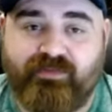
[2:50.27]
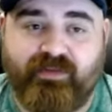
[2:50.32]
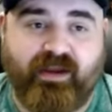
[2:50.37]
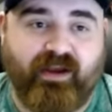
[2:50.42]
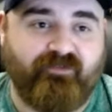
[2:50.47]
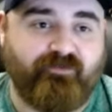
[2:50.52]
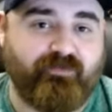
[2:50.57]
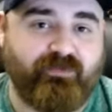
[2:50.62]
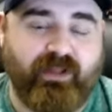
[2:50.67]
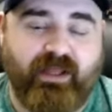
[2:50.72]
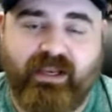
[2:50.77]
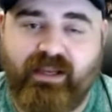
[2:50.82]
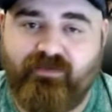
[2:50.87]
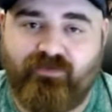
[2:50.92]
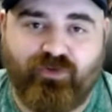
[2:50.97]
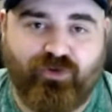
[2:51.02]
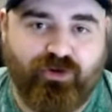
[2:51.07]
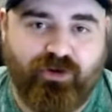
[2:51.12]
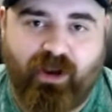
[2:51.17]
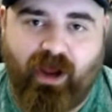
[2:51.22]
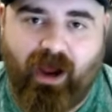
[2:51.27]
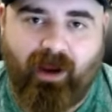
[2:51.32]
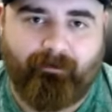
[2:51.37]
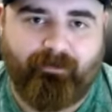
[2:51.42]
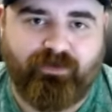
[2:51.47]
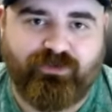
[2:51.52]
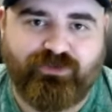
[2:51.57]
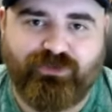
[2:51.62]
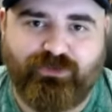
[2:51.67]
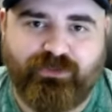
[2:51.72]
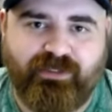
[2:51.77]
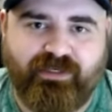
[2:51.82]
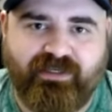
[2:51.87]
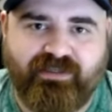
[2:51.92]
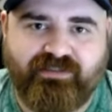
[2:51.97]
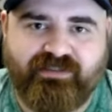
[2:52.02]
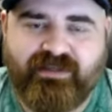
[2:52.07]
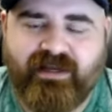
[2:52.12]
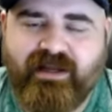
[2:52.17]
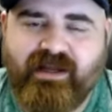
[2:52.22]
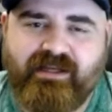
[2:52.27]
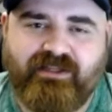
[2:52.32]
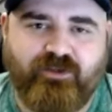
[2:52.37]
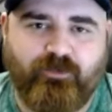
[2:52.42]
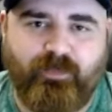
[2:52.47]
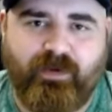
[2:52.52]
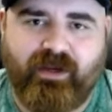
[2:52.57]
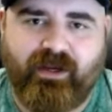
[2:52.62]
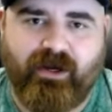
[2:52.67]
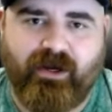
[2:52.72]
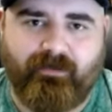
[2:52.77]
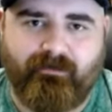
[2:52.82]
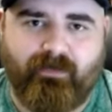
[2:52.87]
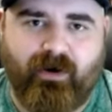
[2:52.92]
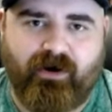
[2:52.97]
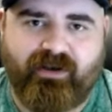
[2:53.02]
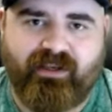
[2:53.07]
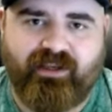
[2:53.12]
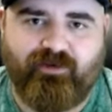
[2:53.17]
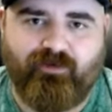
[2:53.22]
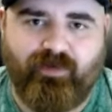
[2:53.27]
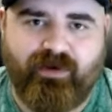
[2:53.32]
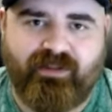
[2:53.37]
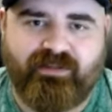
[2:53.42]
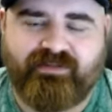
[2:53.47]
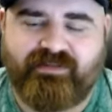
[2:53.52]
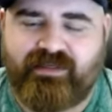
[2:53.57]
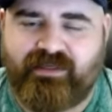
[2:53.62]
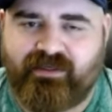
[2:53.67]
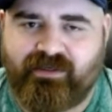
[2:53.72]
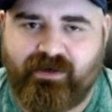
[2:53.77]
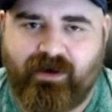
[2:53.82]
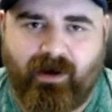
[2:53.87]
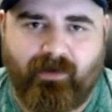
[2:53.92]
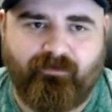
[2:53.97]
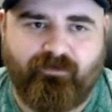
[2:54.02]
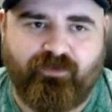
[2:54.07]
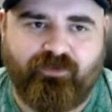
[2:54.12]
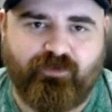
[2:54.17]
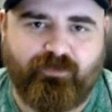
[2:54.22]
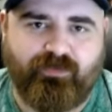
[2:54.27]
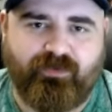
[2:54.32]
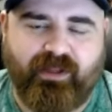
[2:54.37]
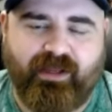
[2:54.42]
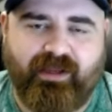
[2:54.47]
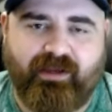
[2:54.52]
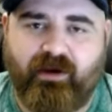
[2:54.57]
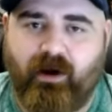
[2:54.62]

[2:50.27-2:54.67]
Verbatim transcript: They have plenty of good opportunities to pick up marquee wins in conference play.